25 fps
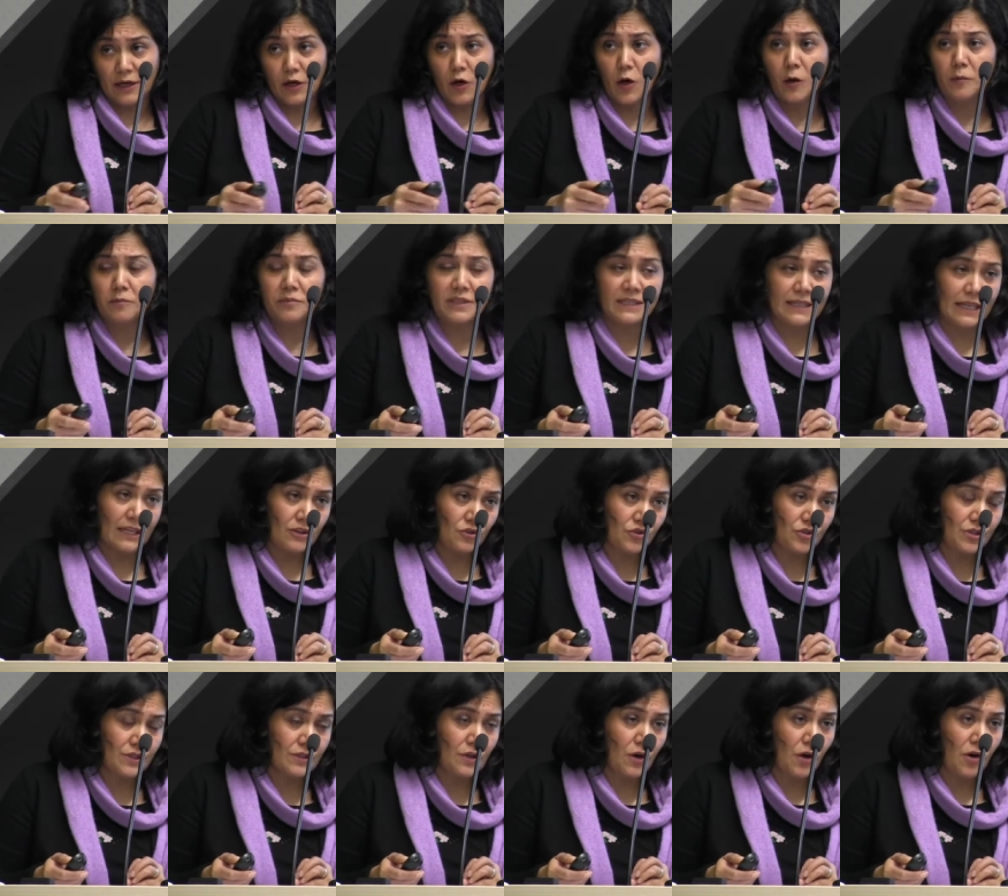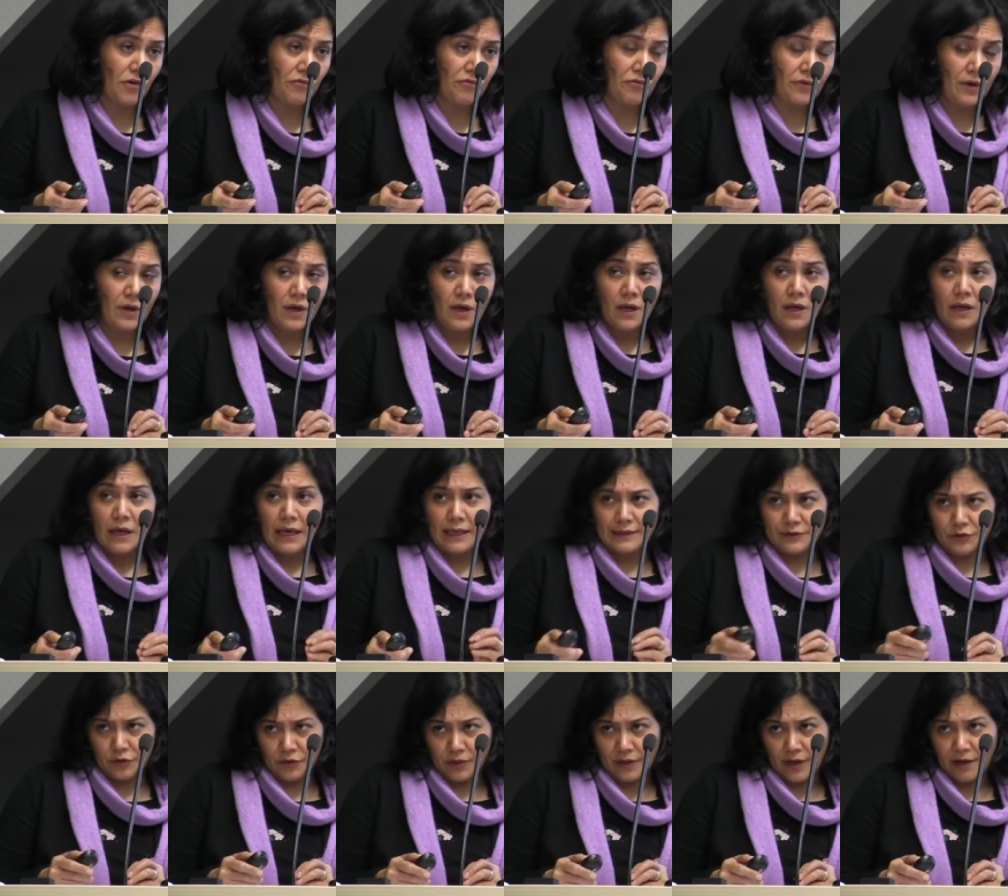on a combination of
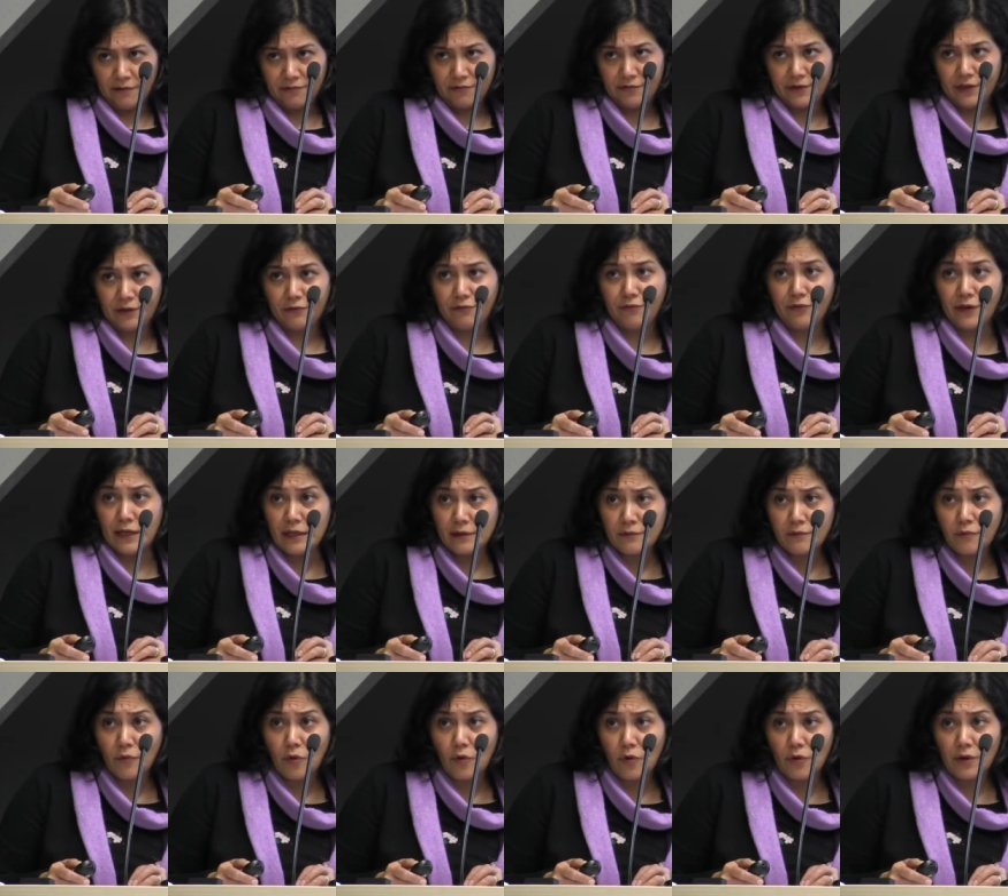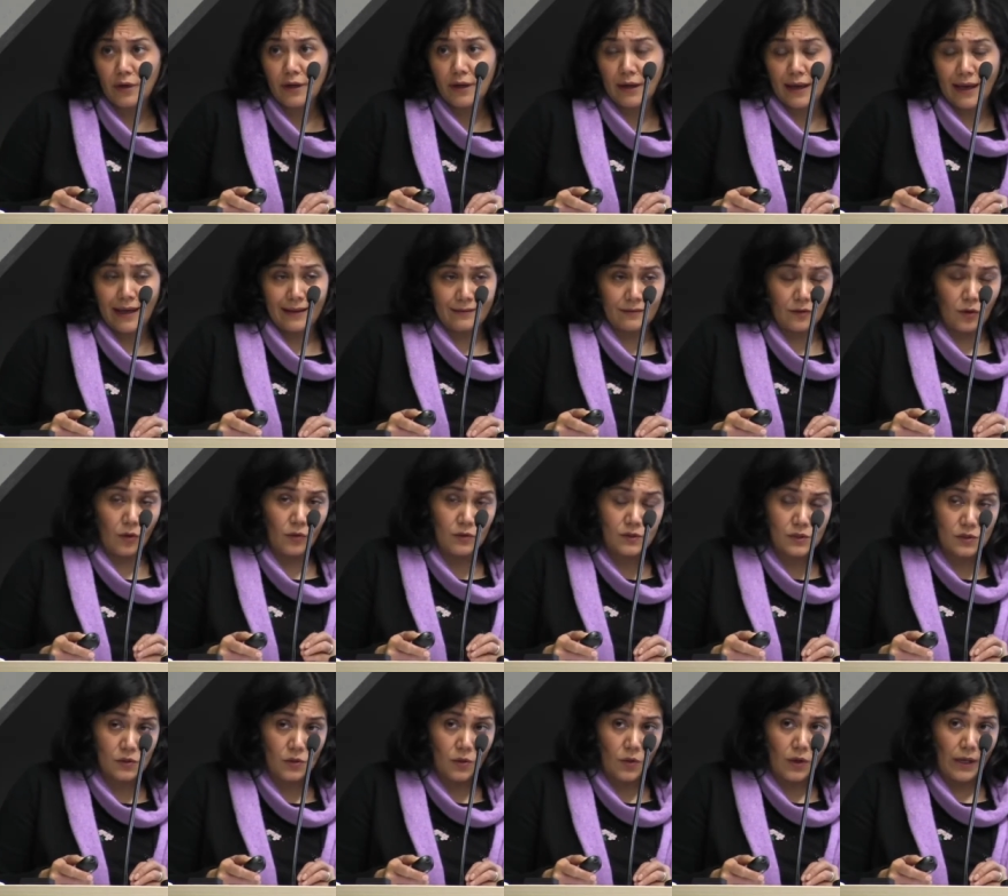ethnographic fieldwork and
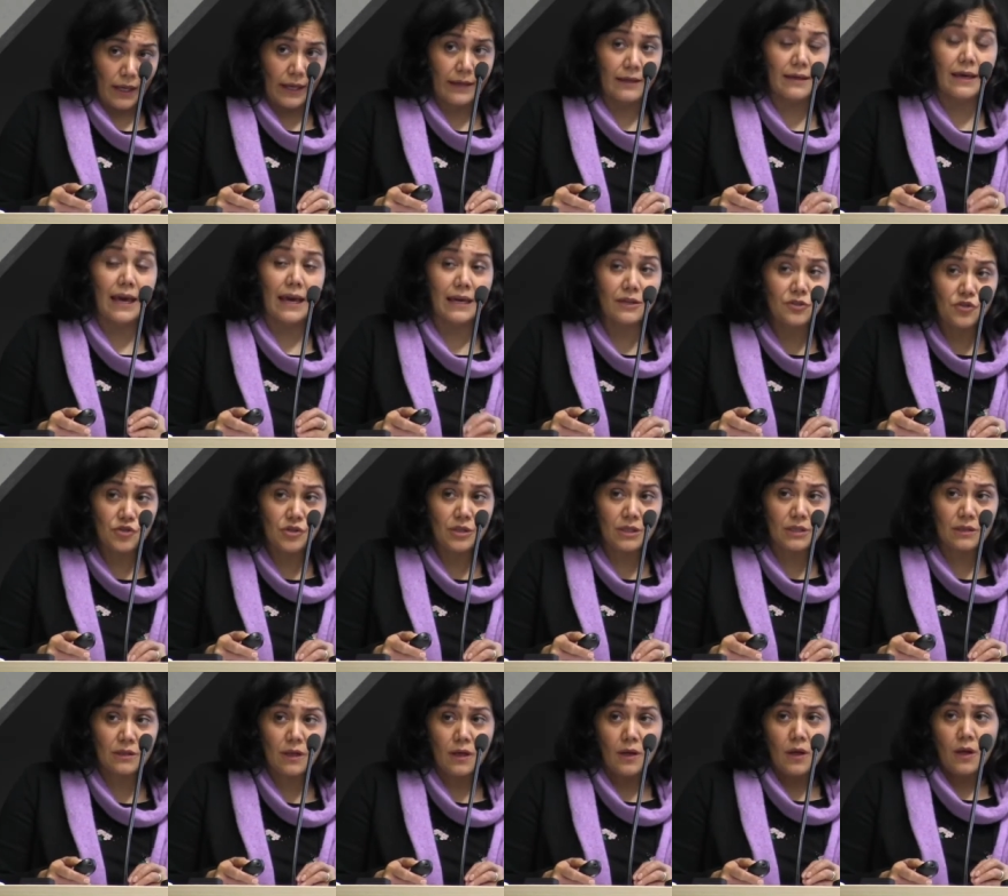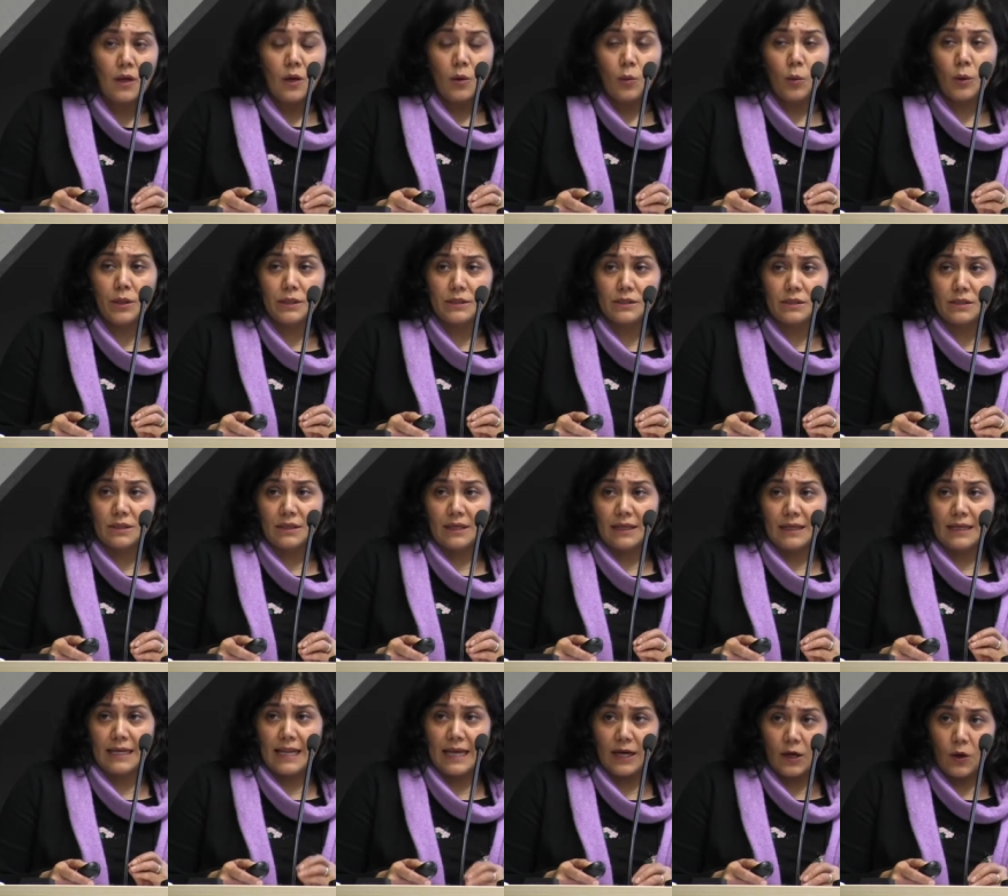also engaging with
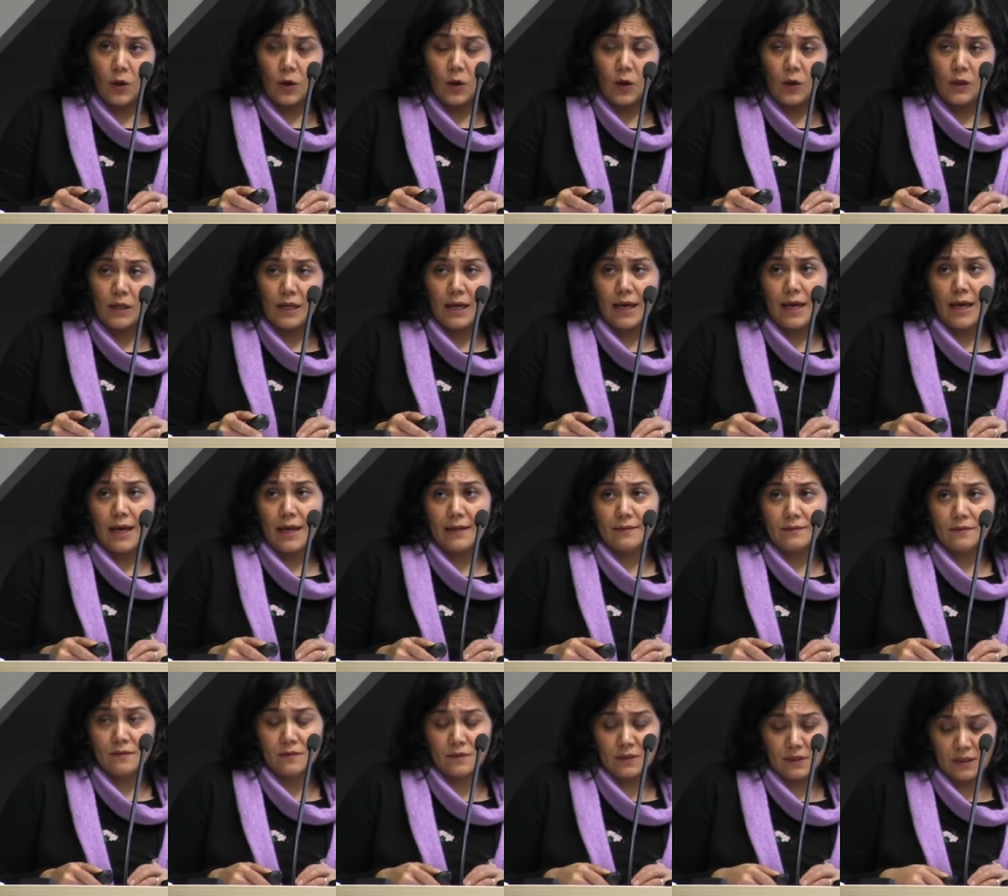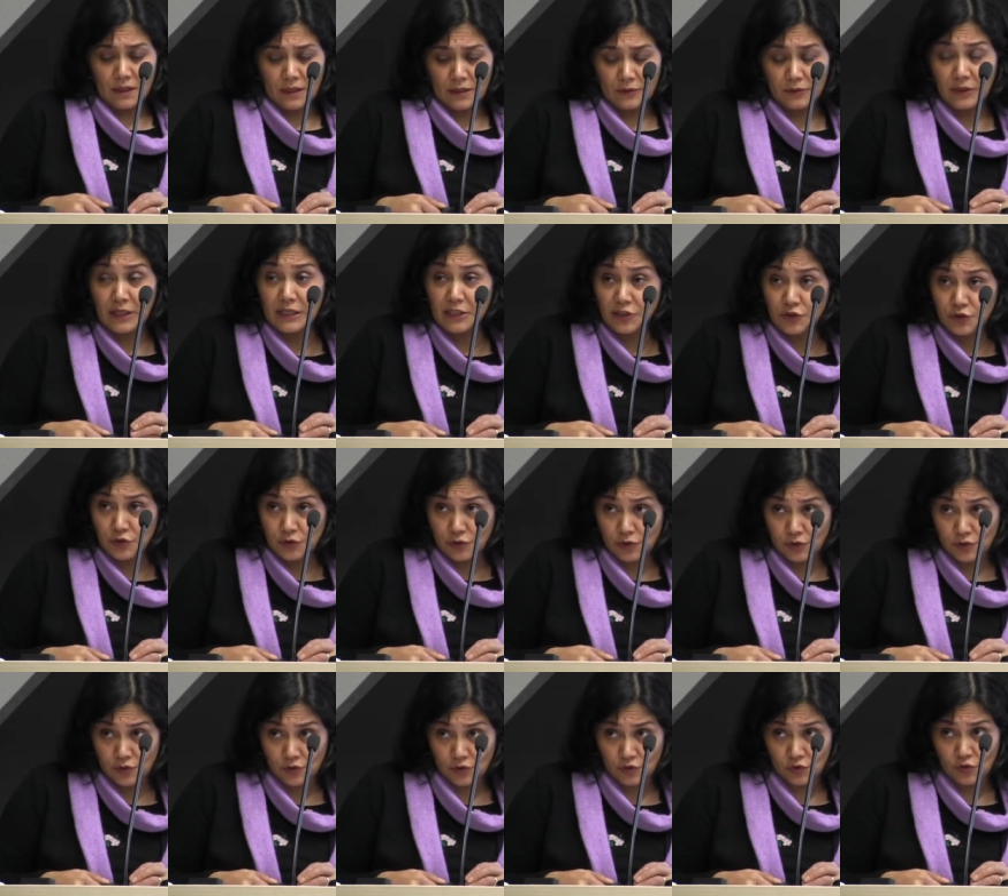legal and
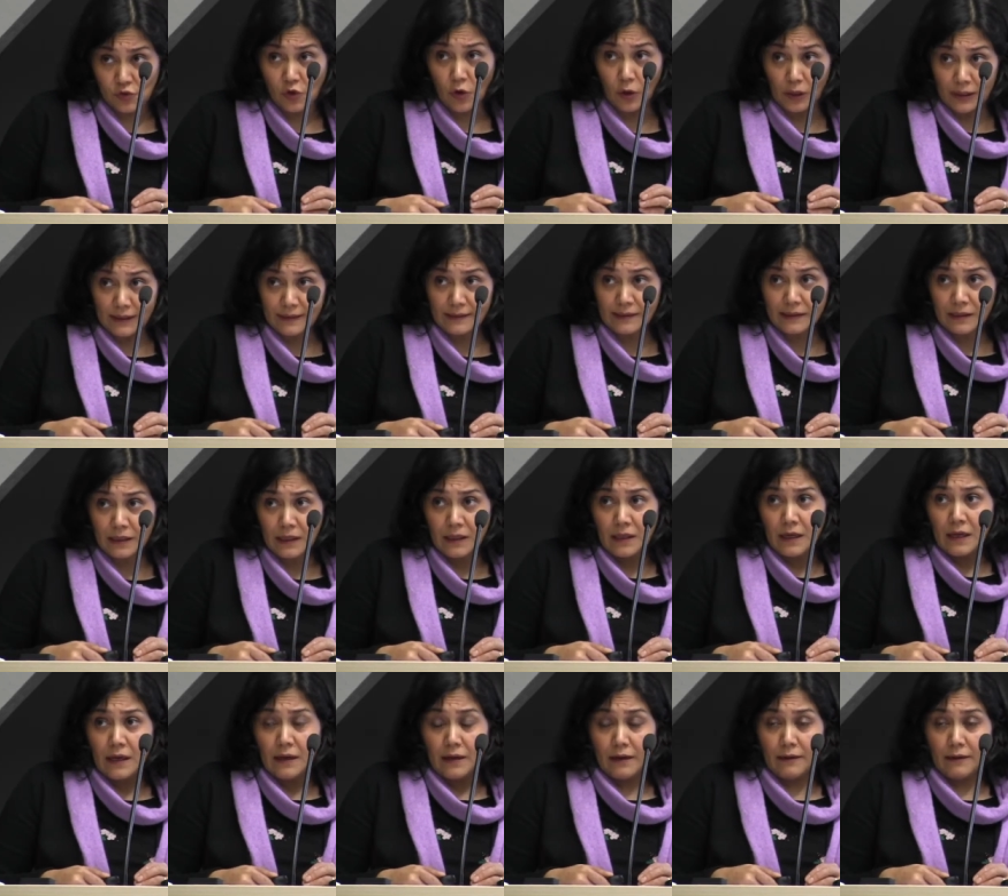religious scholar,